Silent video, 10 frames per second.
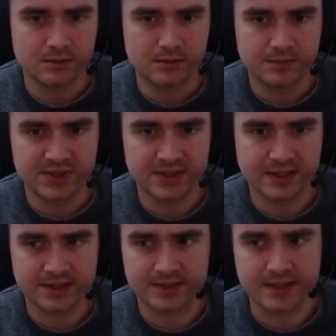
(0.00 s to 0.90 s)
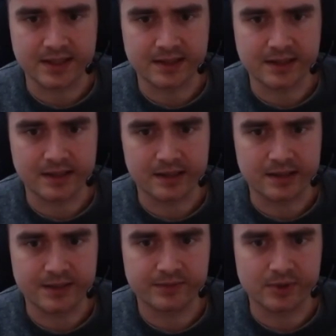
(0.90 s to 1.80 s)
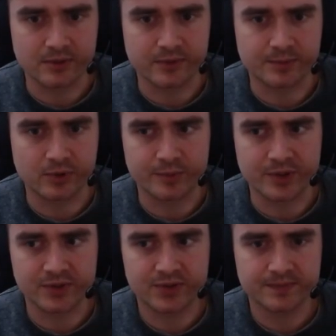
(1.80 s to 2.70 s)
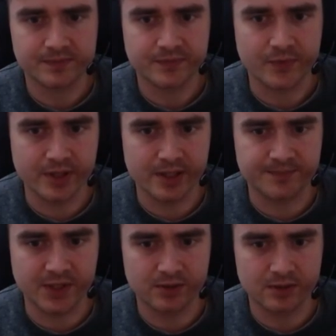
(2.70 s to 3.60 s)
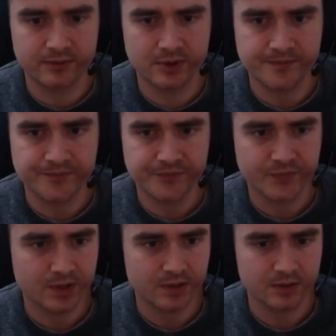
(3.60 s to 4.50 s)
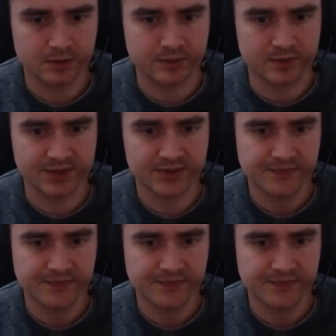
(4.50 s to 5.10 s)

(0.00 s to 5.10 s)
Besides that, I'll have to hope for Prometheus. Okay, that turn for him. Good for us.